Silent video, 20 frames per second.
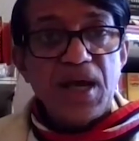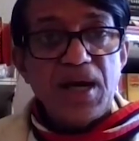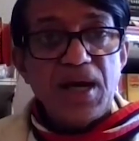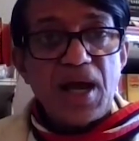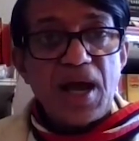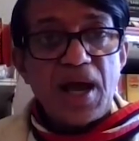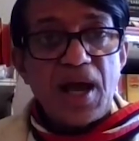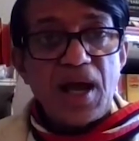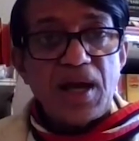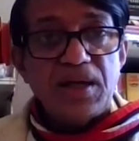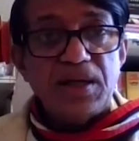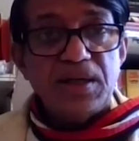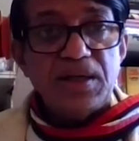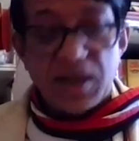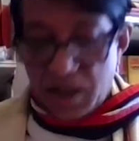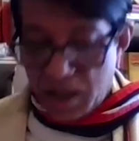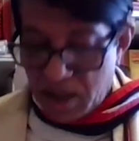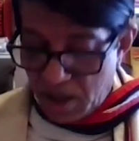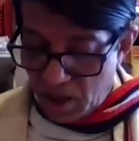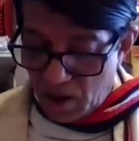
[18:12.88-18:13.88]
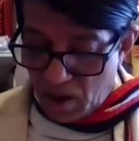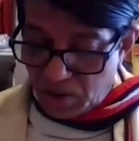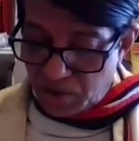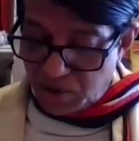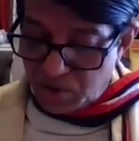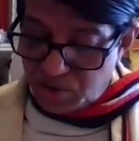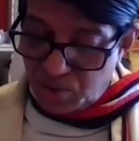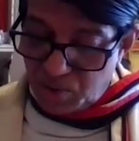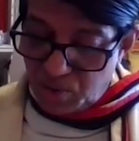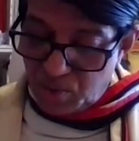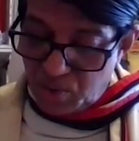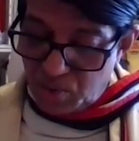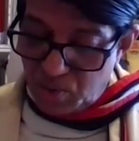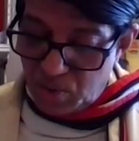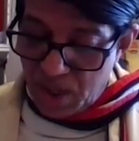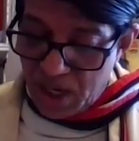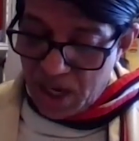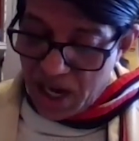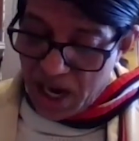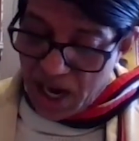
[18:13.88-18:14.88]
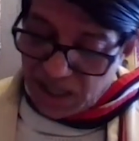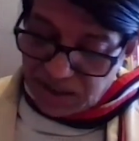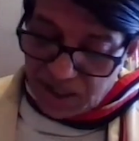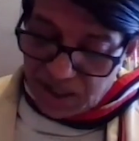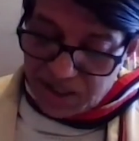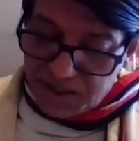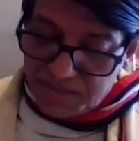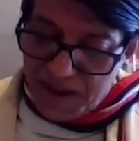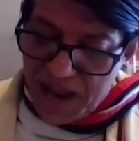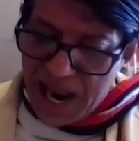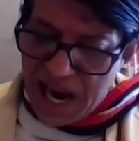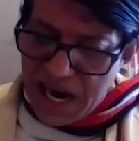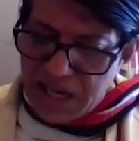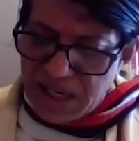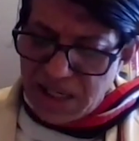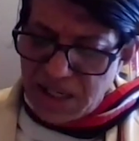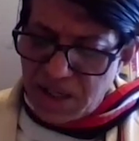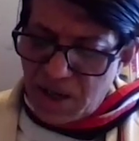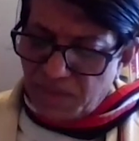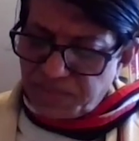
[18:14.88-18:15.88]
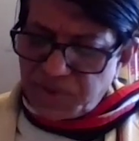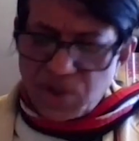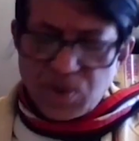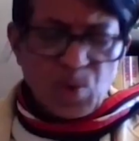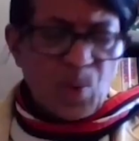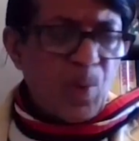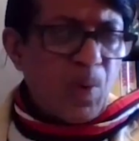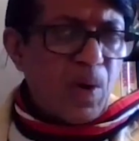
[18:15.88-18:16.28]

in a hand or two, and the demand of this